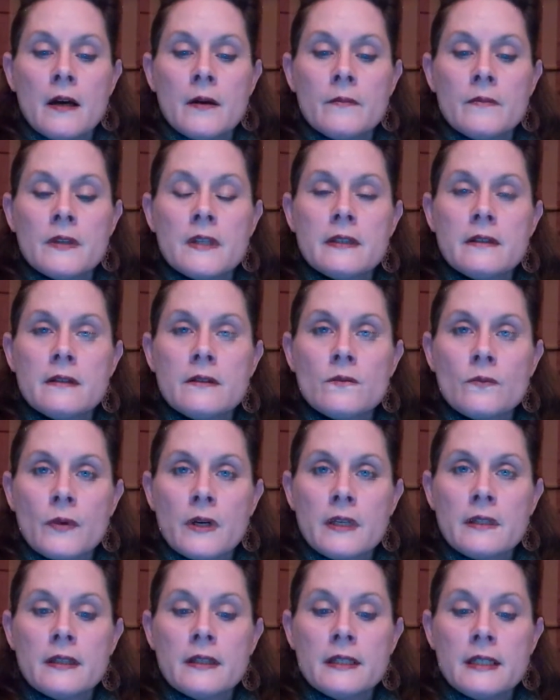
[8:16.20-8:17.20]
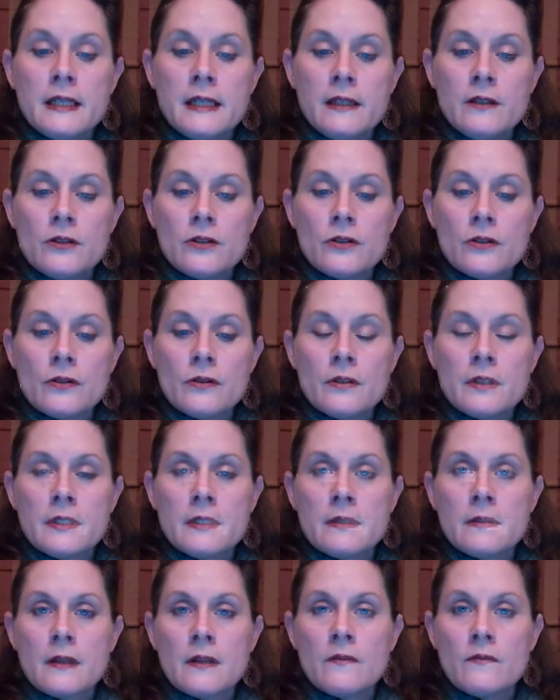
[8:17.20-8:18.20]
this is when the teacher
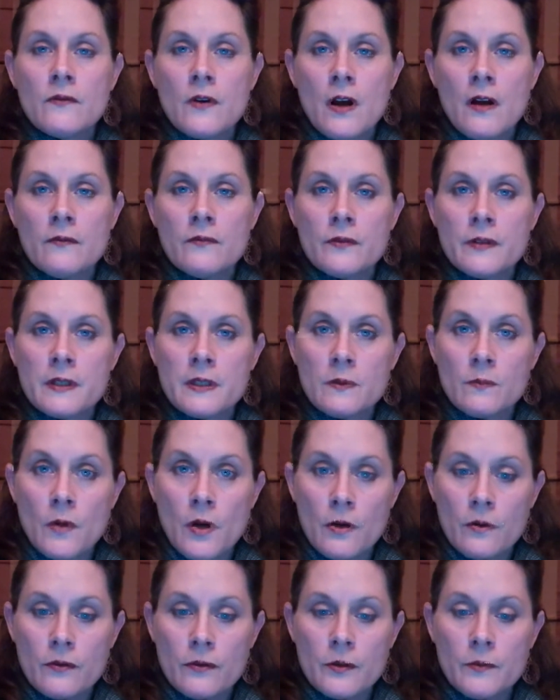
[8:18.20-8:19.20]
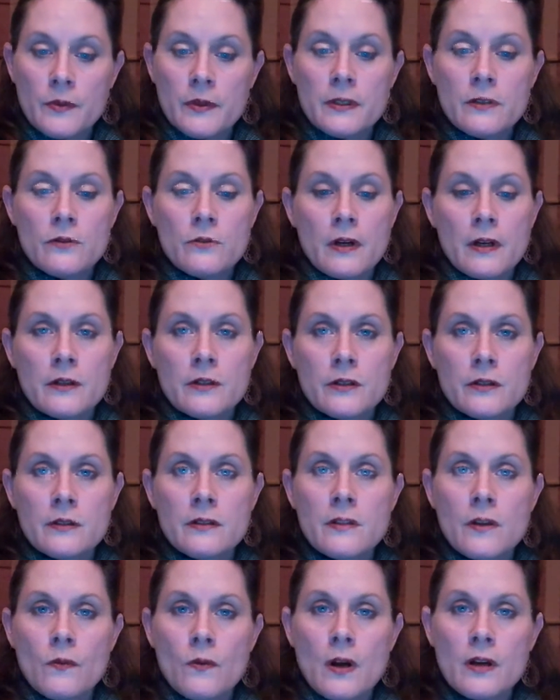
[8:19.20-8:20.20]
is involved with small group instruction.
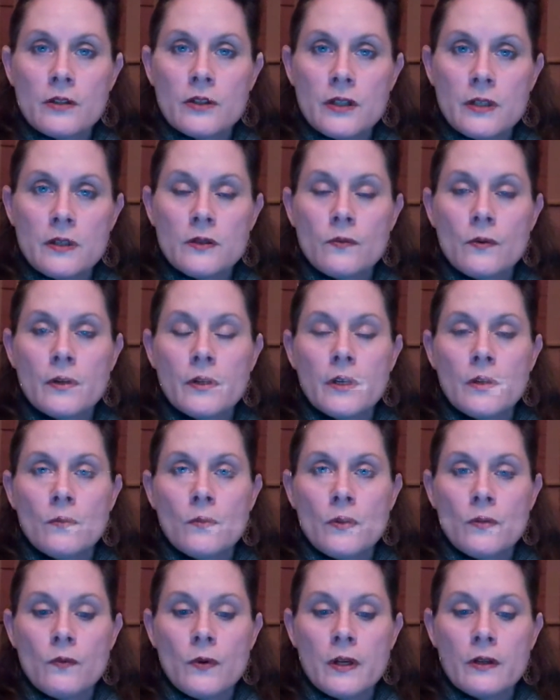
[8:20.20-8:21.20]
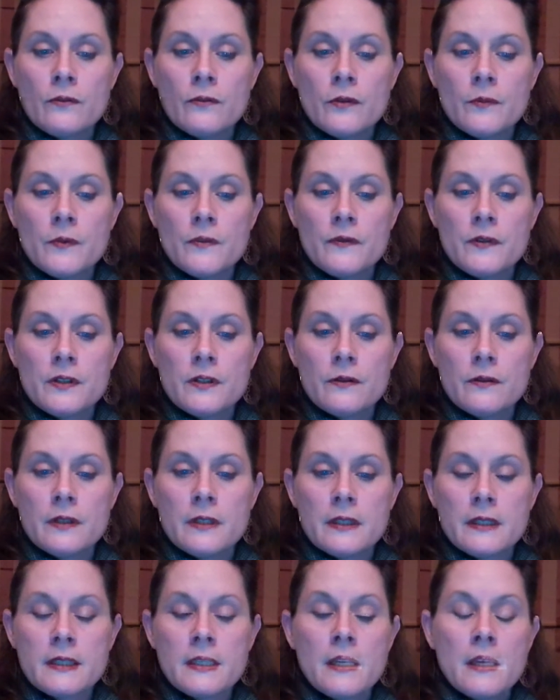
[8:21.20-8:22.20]
So while she's working with one group of
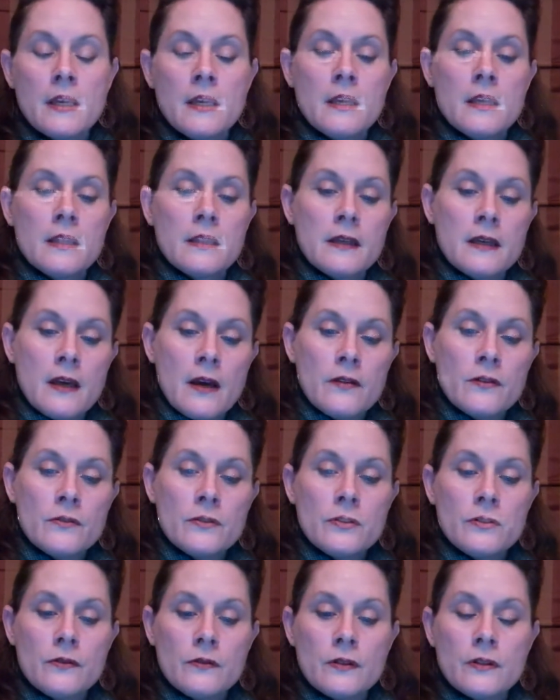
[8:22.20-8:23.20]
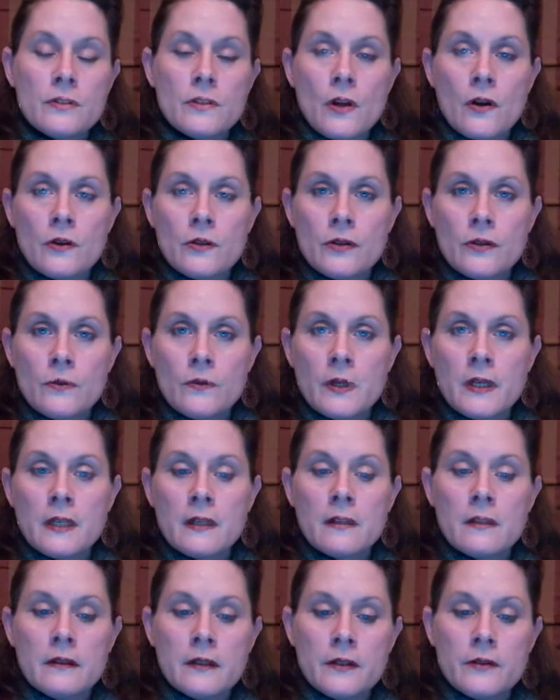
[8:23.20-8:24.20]
students, the other students are
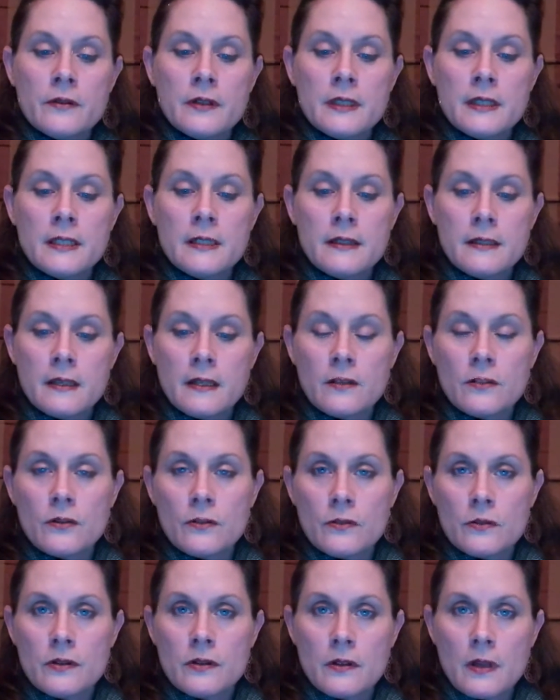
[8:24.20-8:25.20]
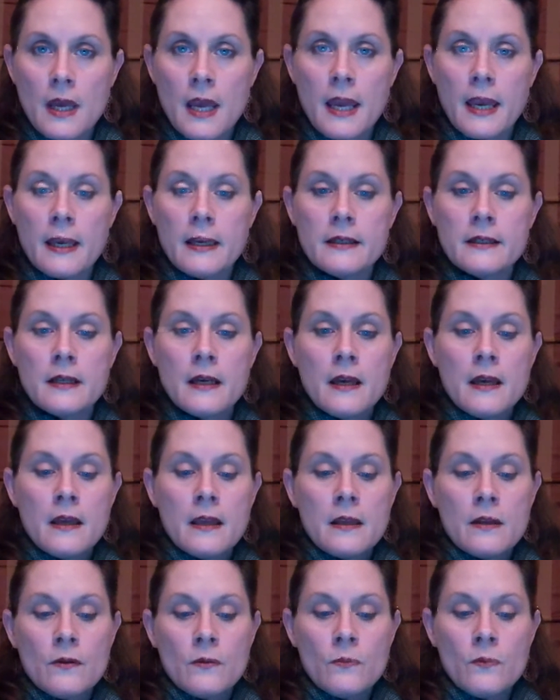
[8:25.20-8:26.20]
doing literacy centers. And
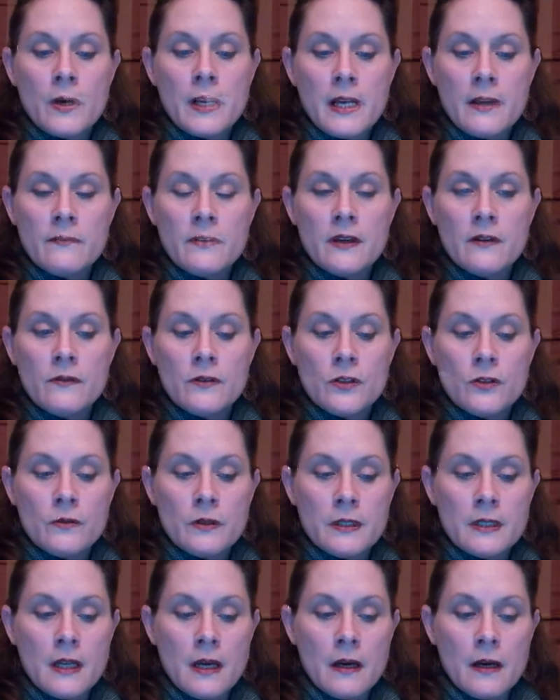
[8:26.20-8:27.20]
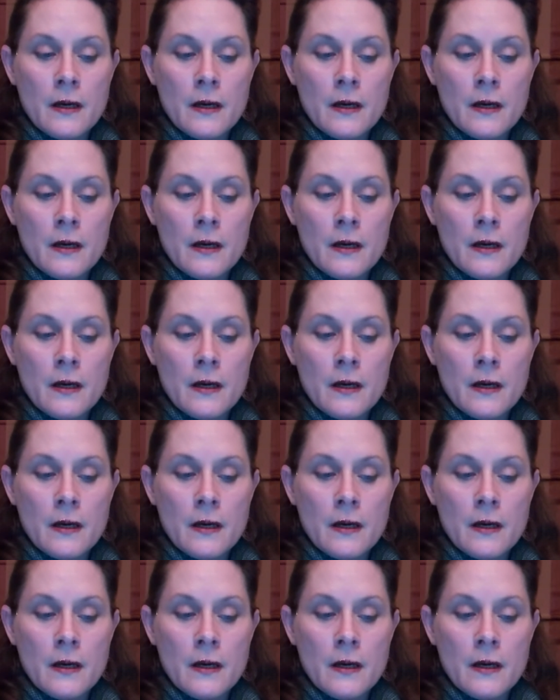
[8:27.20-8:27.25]
what I've given you in